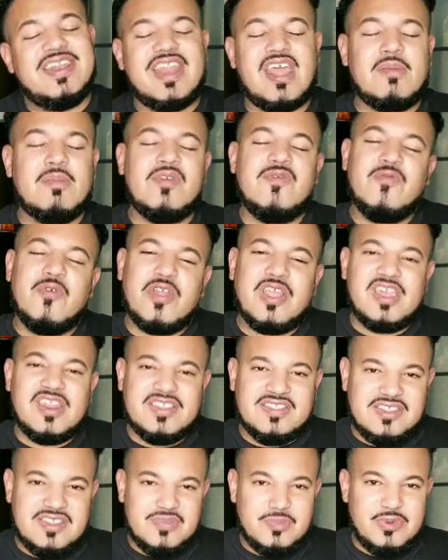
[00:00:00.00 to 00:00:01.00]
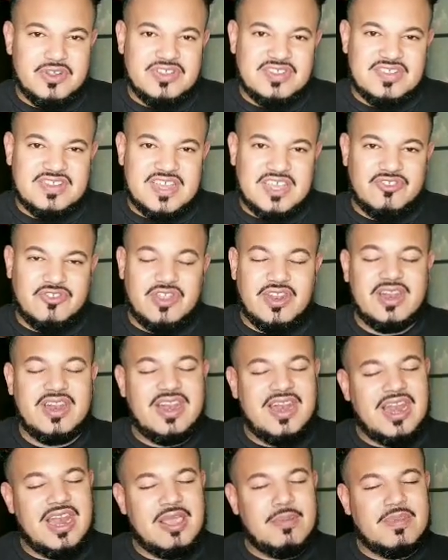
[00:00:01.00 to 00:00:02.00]
Now before I get into the presentation,
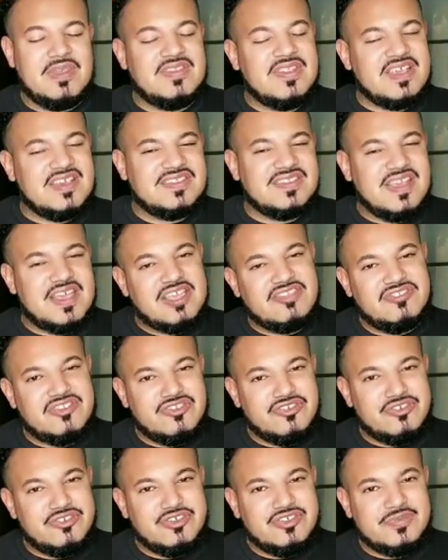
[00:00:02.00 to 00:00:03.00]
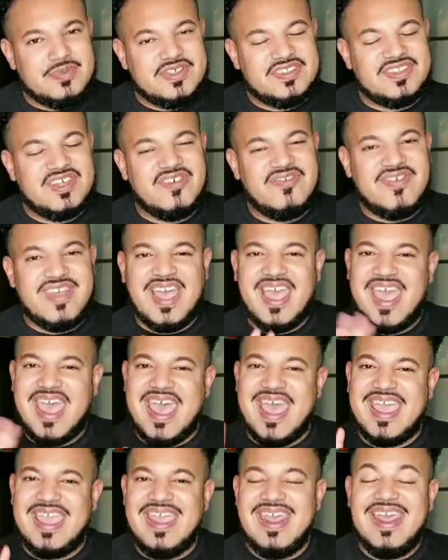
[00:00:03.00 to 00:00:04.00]
let me take a second to introduce myself.
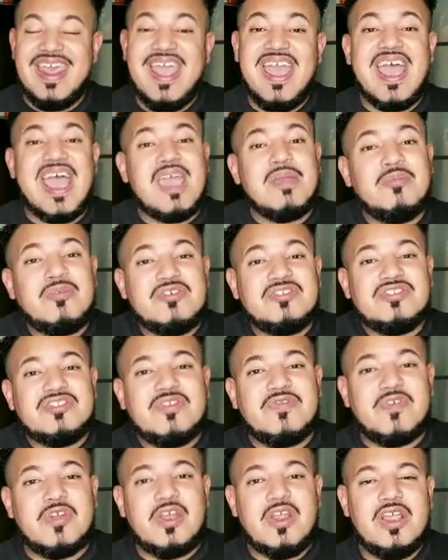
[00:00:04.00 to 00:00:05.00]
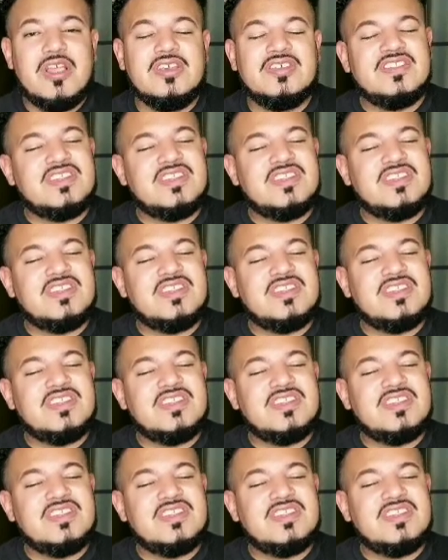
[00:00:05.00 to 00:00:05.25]
Hi, I'm Christopher.